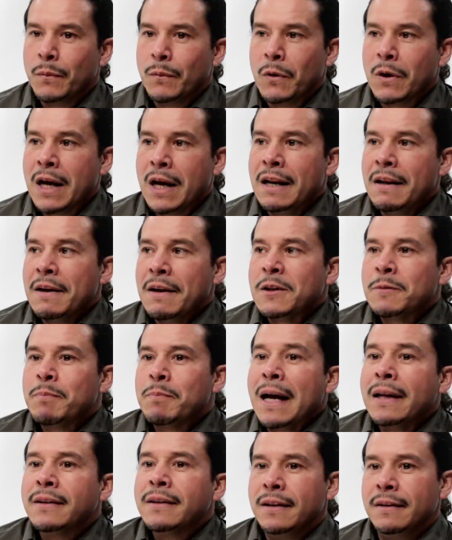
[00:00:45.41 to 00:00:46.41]
we're kind of
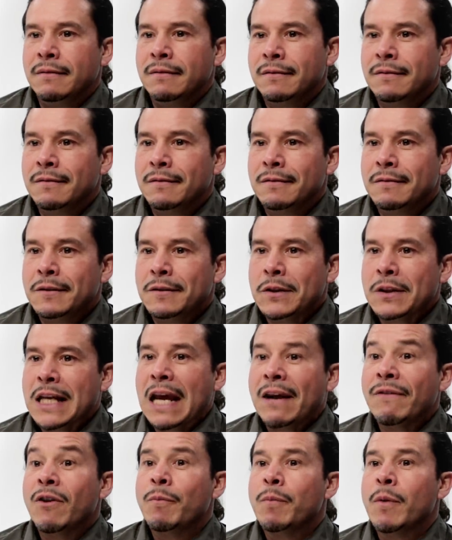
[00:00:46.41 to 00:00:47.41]
expected to
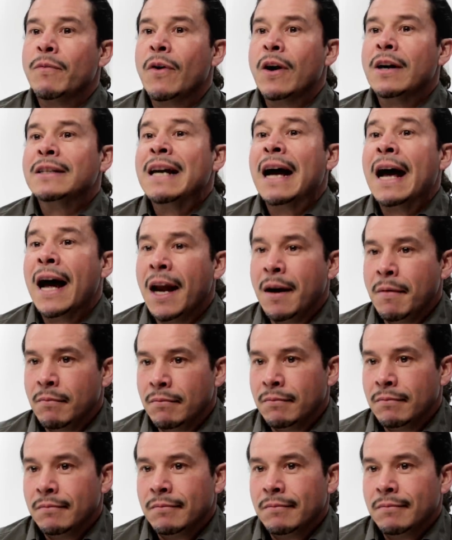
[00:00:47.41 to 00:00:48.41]
give up of our time.